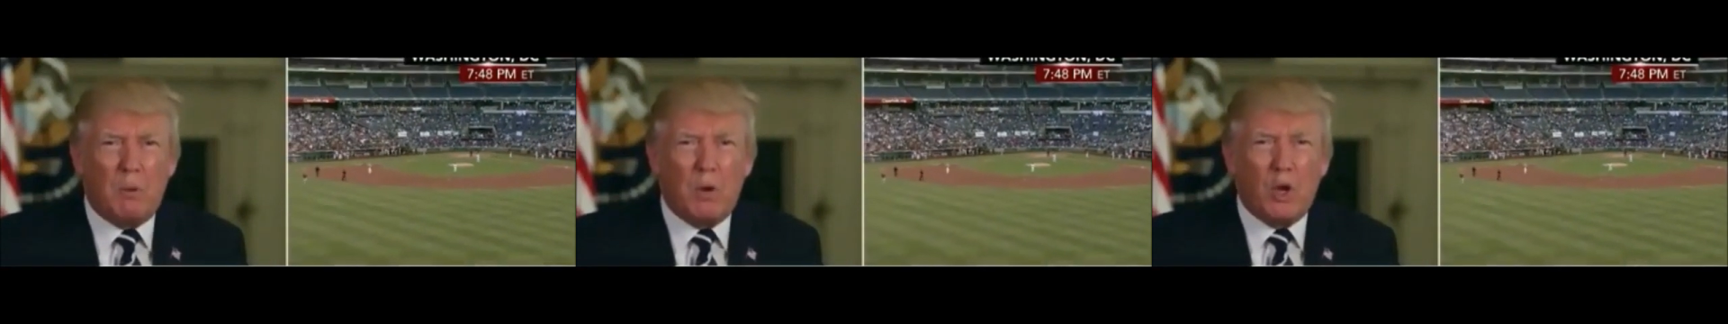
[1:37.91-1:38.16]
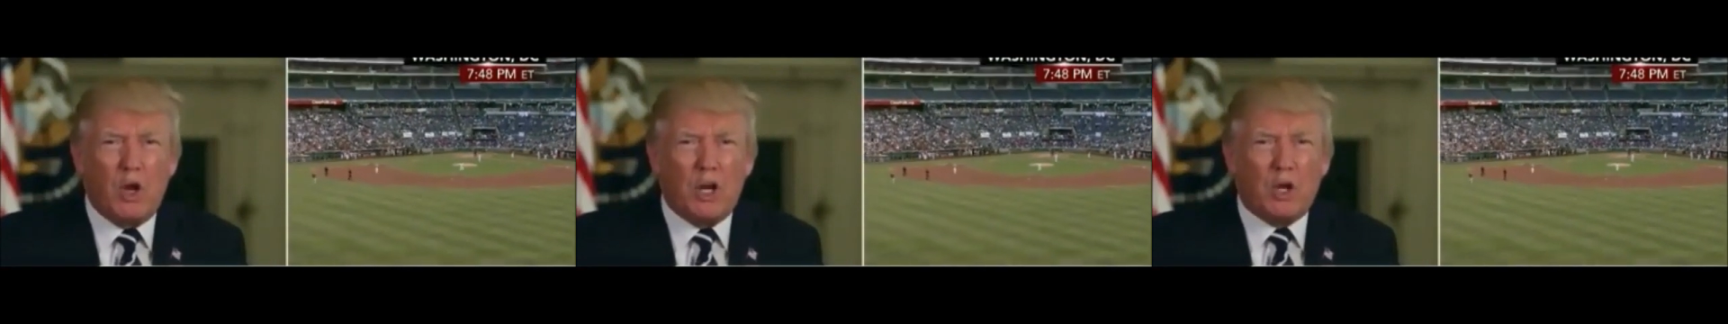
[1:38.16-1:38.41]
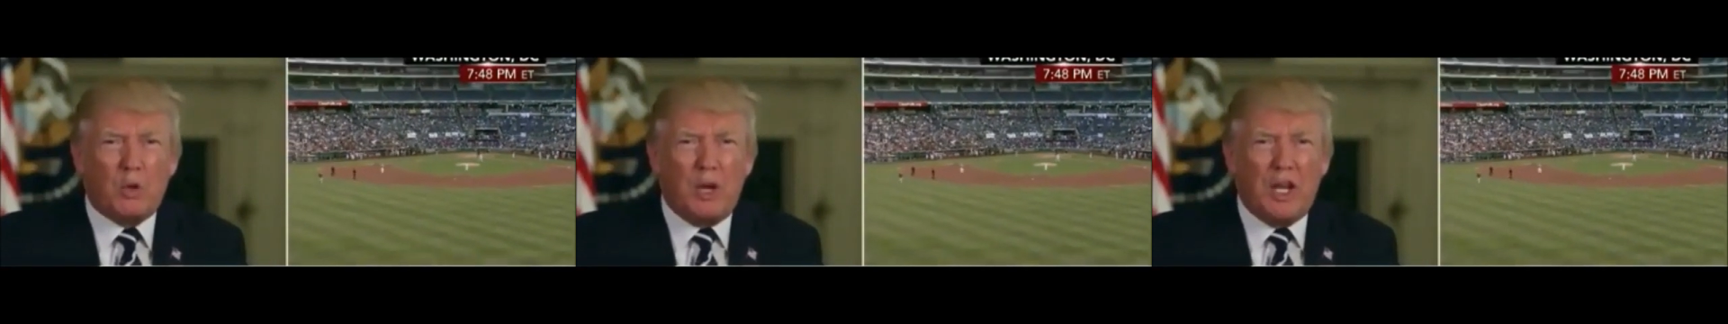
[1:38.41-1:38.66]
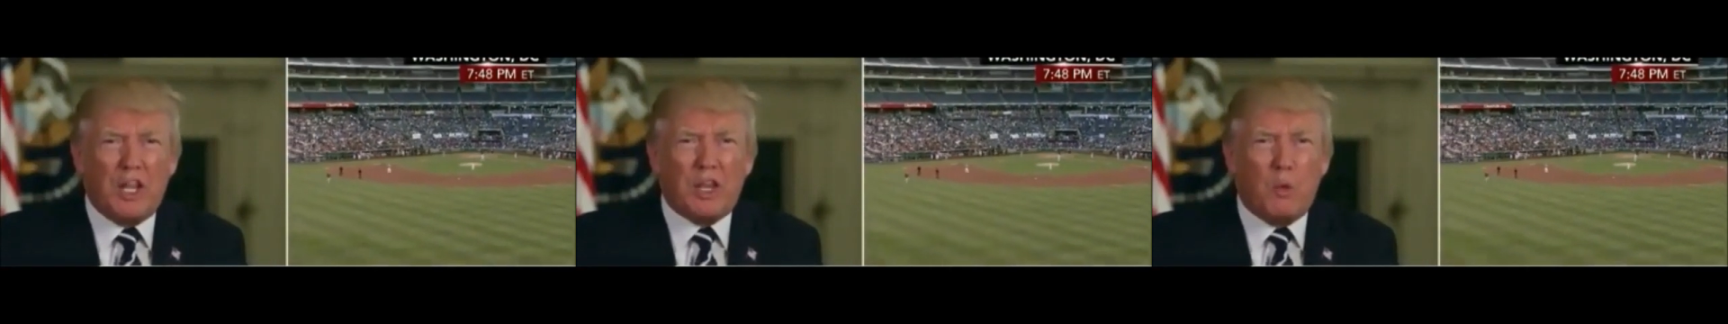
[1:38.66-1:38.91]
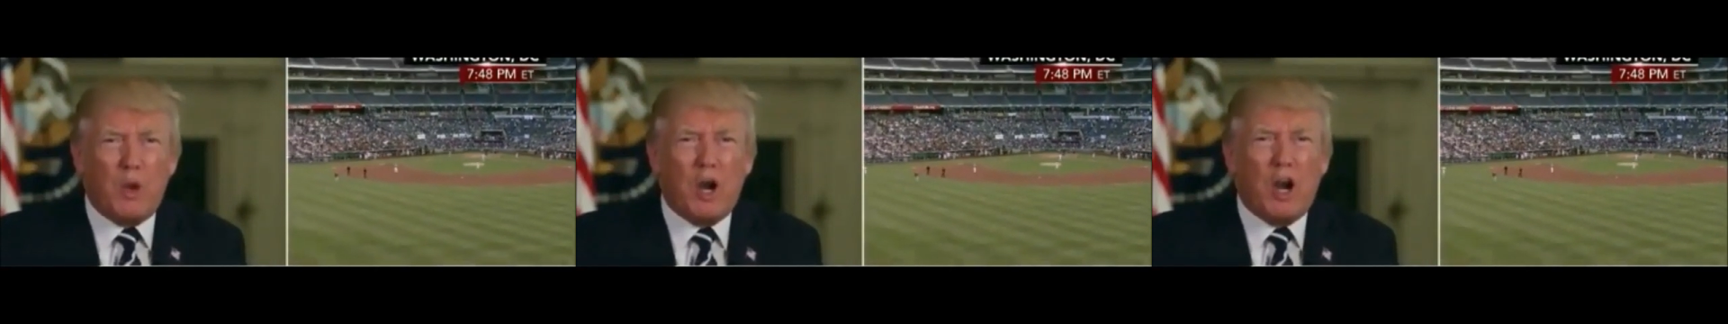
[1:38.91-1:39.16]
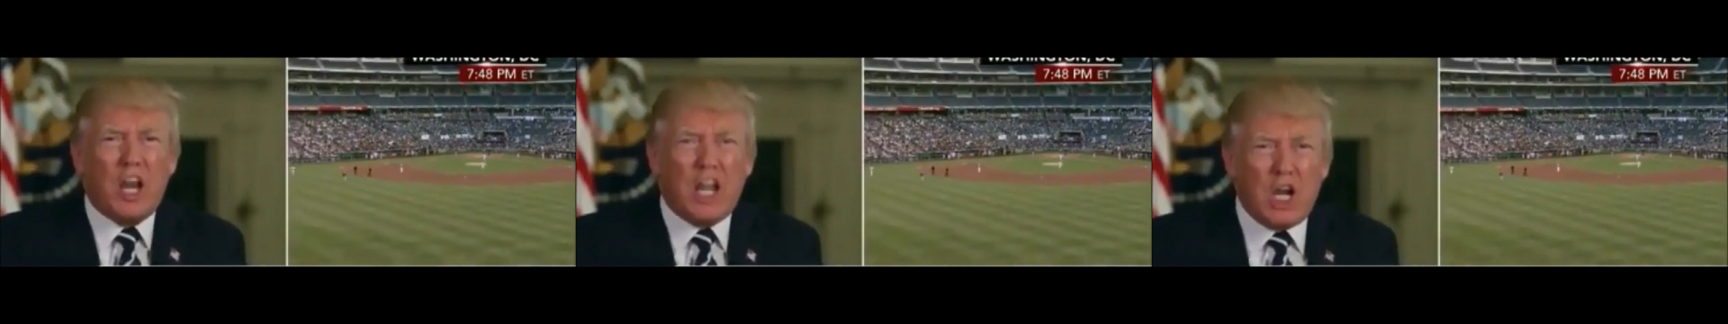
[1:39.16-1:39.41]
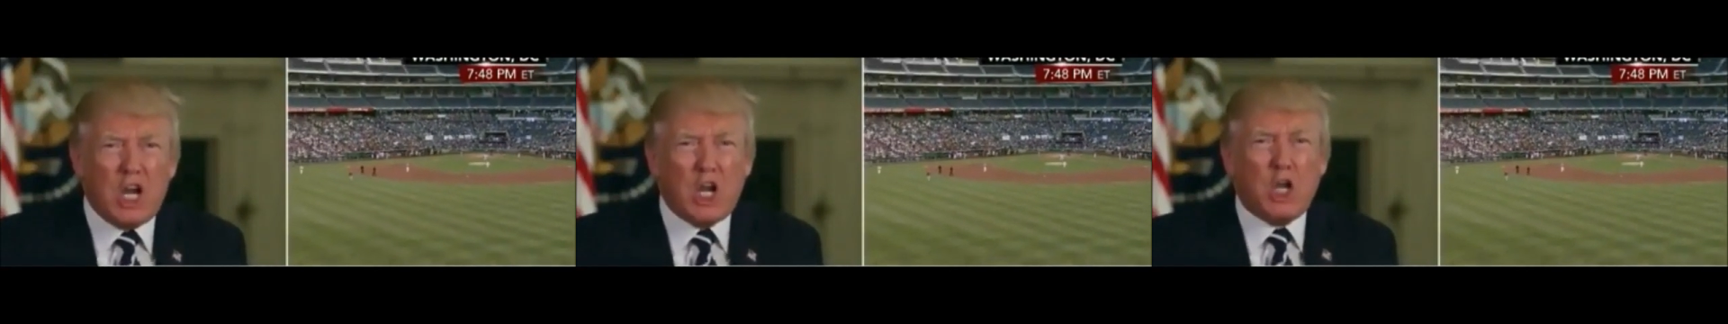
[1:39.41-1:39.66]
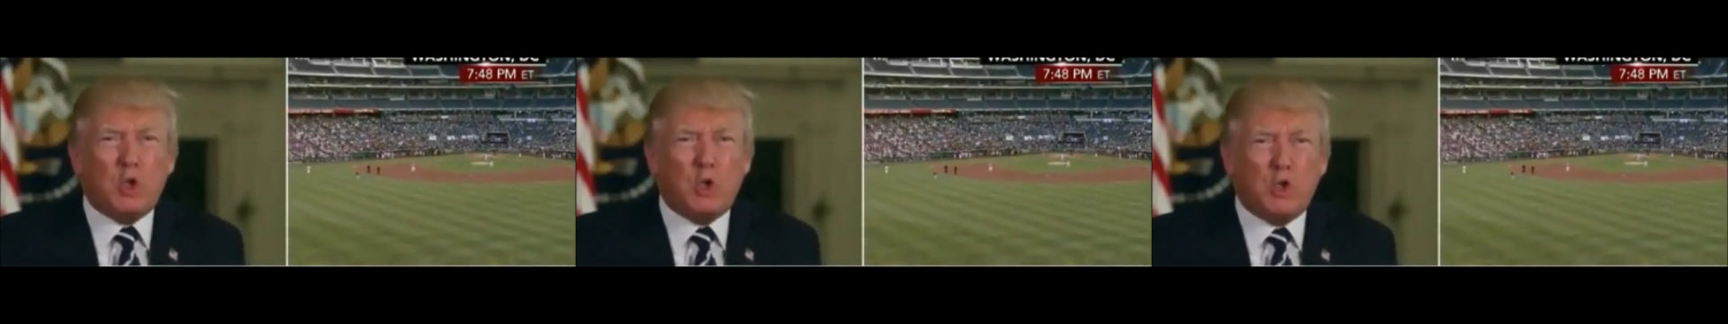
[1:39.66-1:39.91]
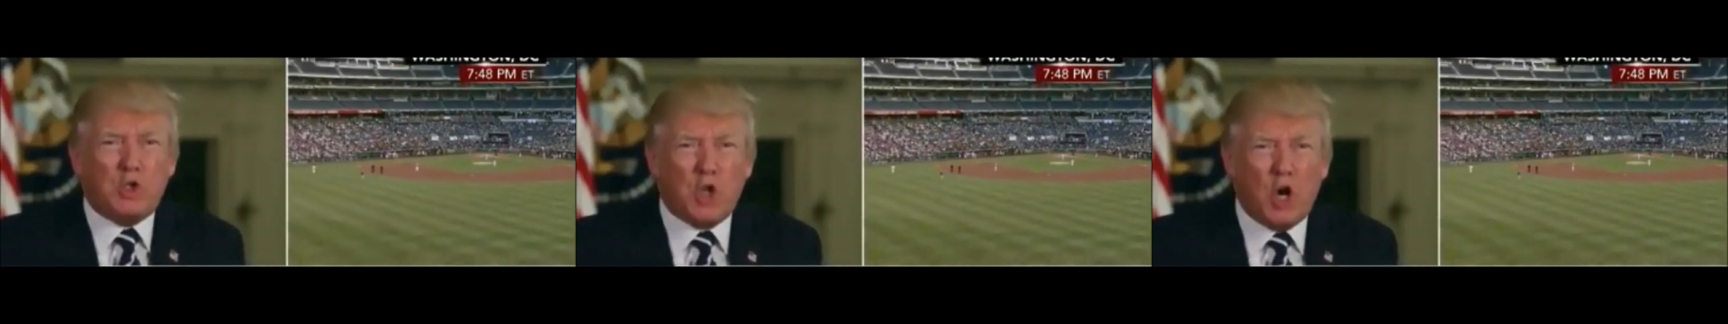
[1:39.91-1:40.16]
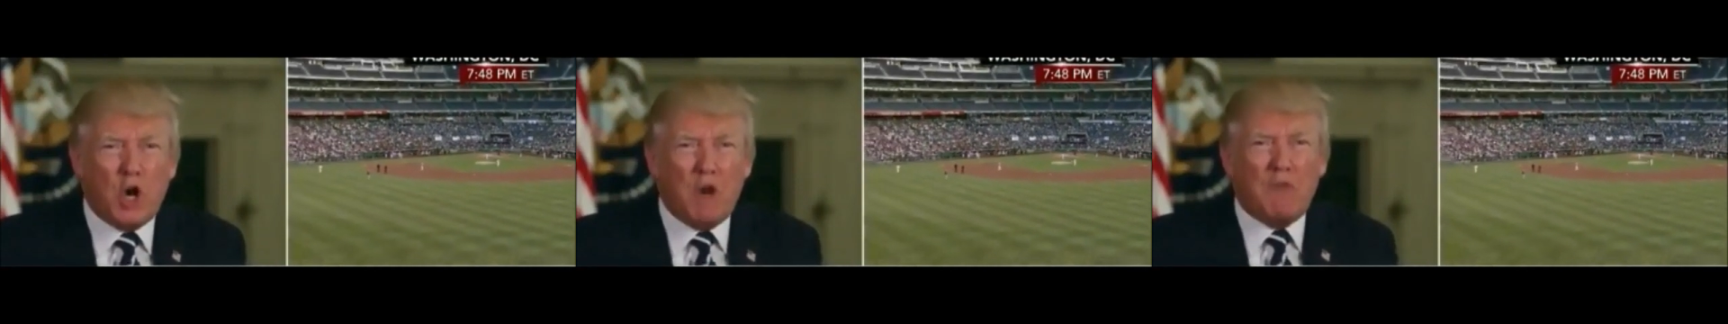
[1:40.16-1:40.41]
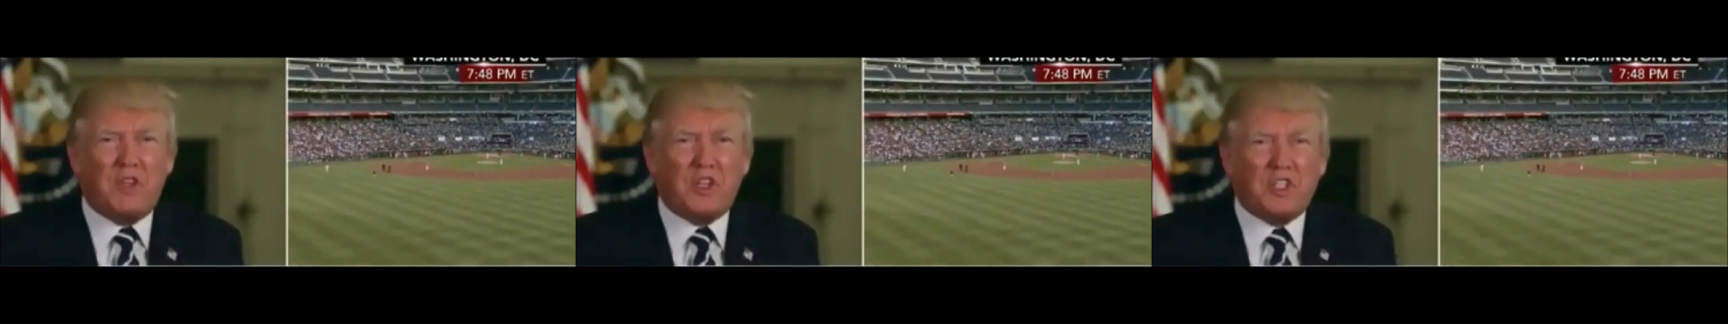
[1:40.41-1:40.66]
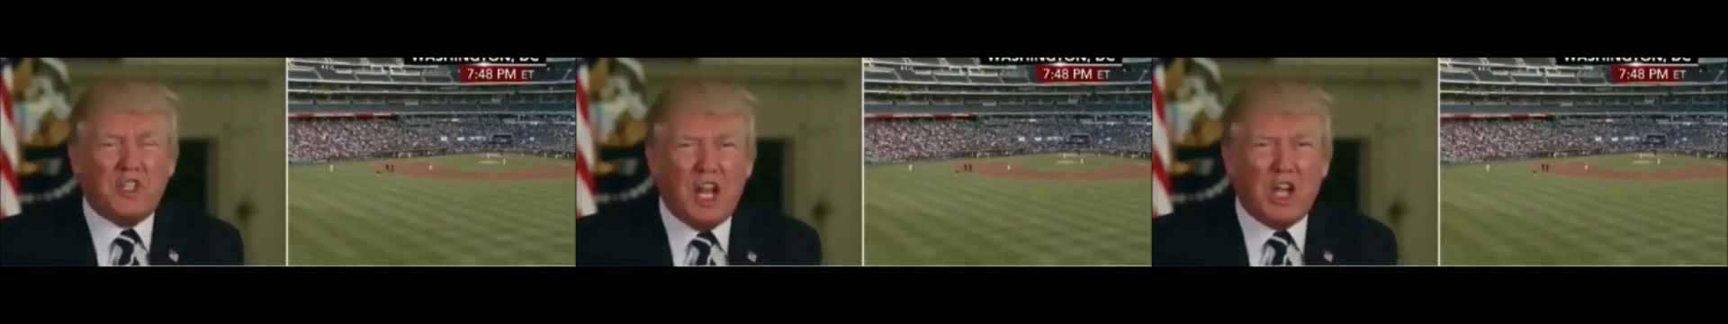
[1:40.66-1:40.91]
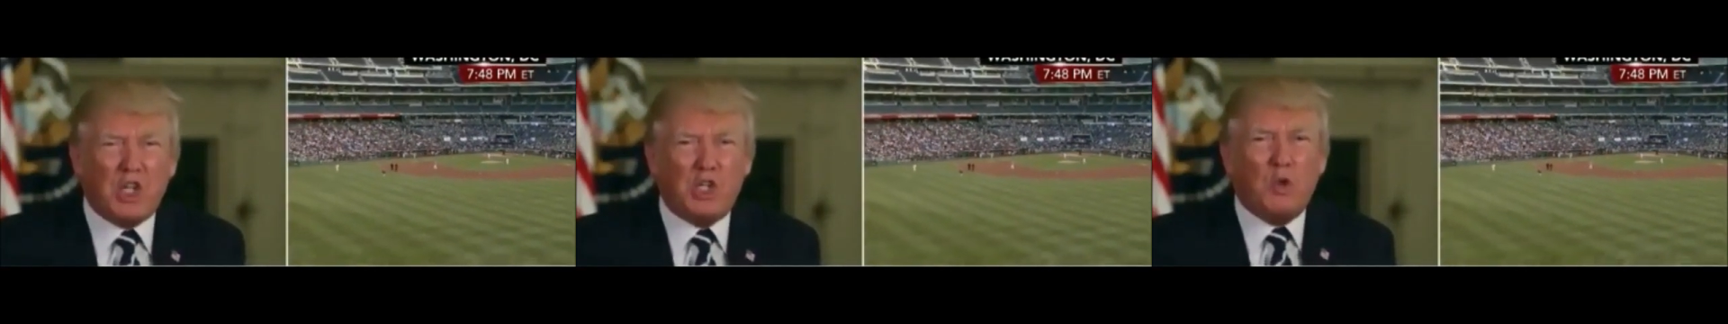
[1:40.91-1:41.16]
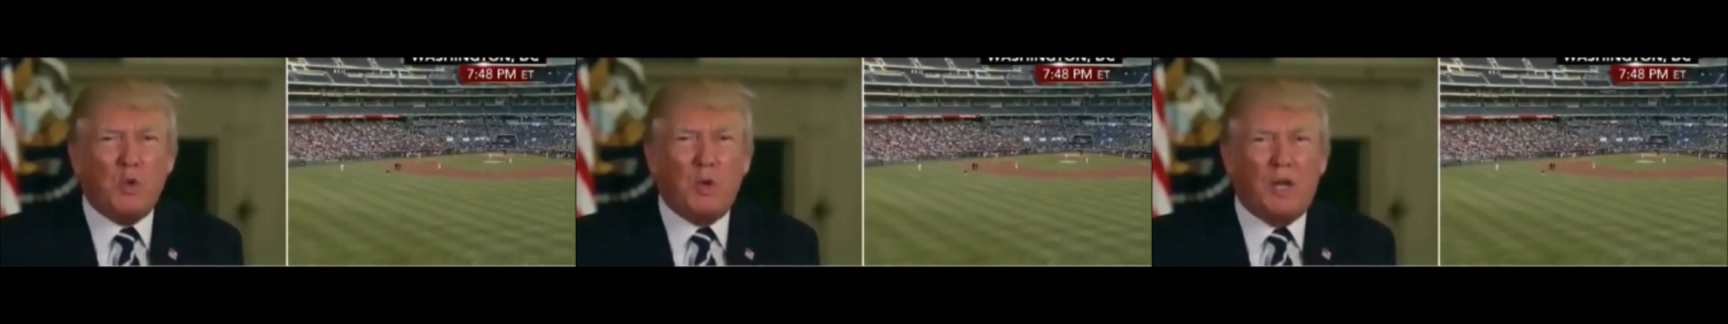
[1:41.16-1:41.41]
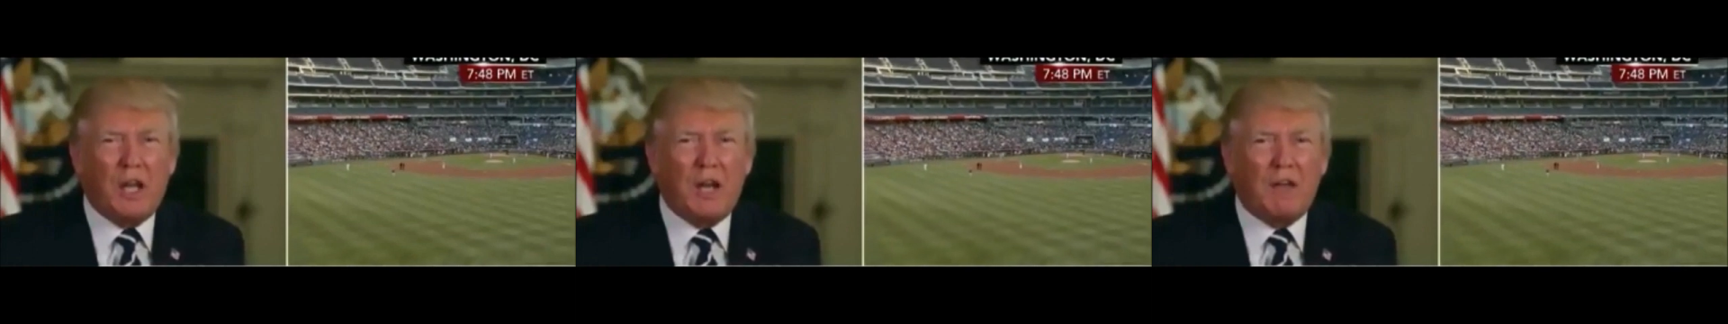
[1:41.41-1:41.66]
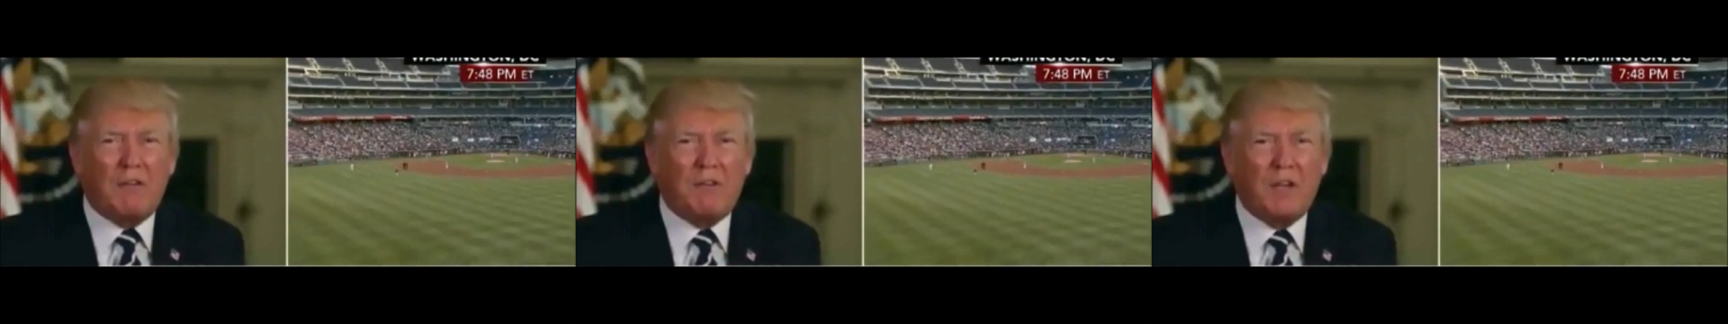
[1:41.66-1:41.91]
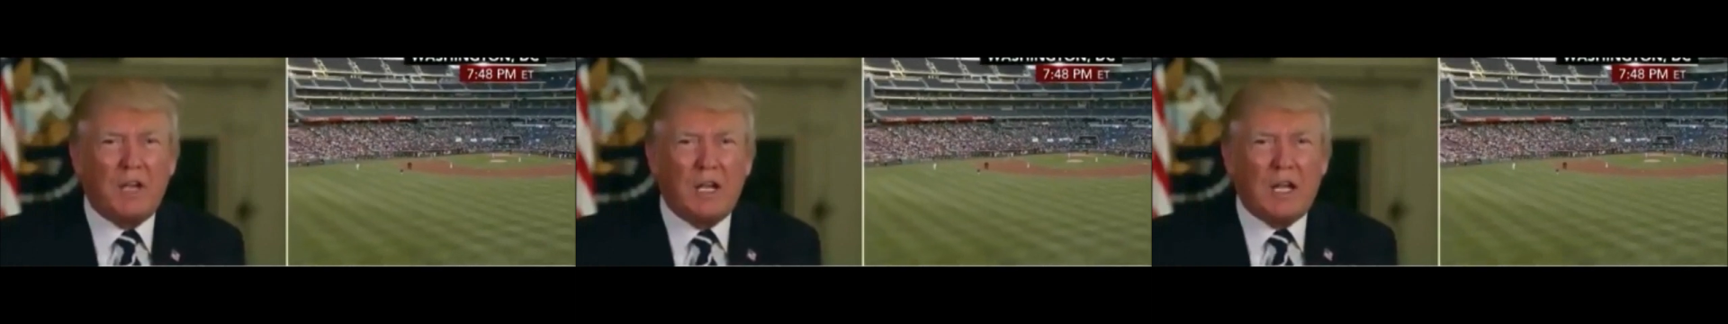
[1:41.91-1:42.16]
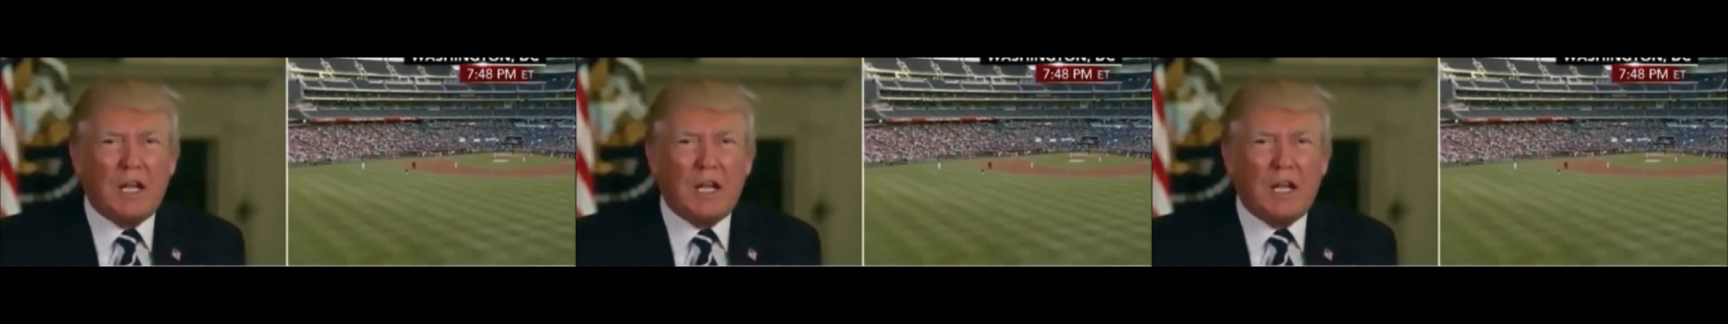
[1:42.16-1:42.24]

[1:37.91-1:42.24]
but we all agree that we are here to serve this nation we love